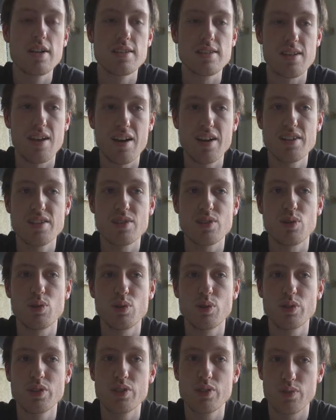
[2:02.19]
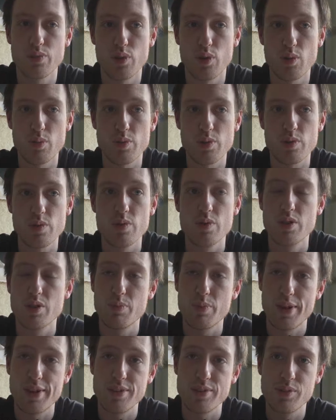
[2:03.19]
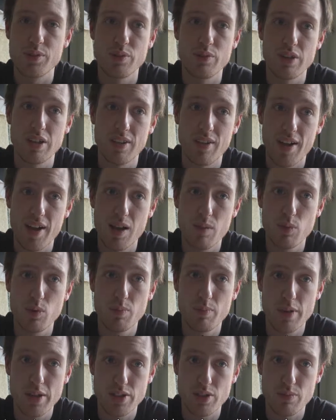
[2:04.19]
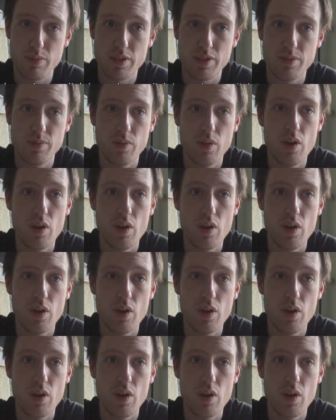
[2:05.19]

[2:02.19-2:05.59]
science in all its forms depends on reliable measurement.